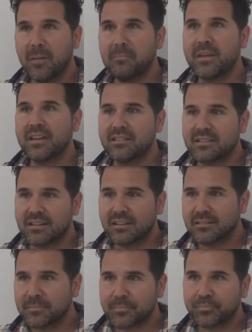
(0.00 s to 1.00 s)

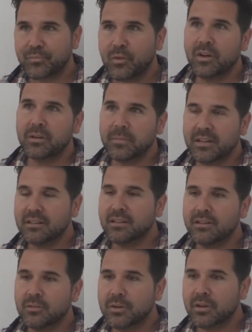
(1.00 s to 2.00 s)
amazing, well, I mean,
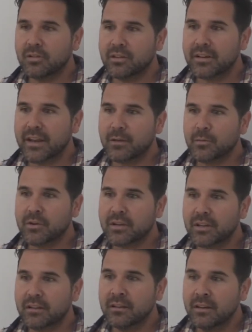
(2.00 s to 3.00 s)
you know, we call it
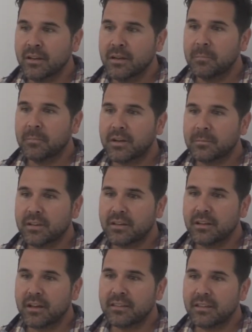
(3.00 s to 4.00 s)
networking. But I
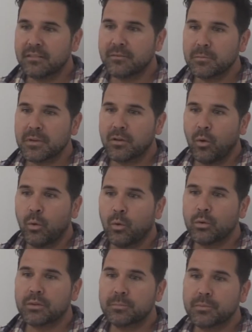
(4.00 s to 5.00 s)
mean, I think from an
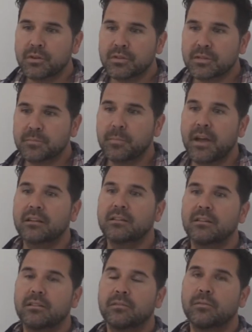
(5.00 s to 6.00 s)
old
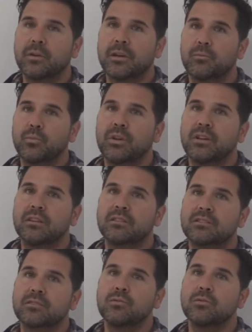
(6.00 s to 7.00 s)
perspective, when I'm reading
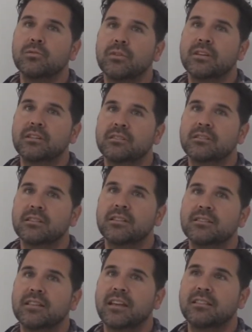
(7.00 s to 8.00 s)
stories,
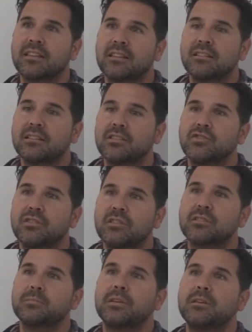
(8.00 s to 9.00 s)
is that the
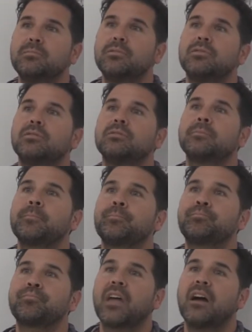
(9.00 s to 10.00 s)
indigenous people
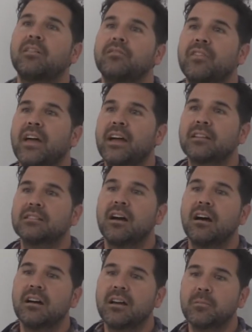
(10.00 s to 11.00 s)
of that
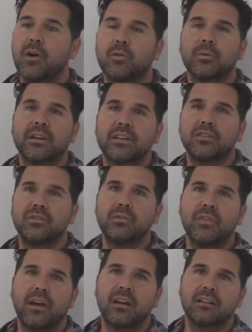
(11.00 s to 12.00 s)
time already knew
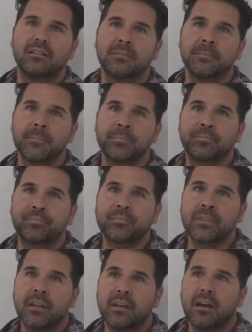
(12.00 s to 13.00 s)
that.
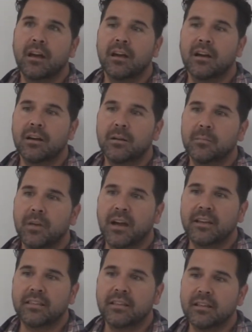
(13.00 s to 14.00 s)

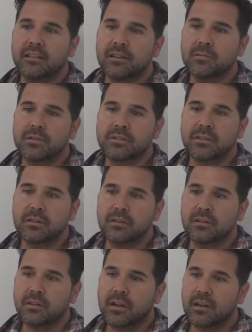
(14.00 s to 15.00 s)
I think there was
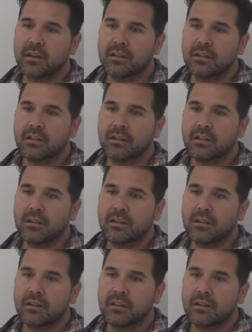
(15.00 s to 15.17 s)
a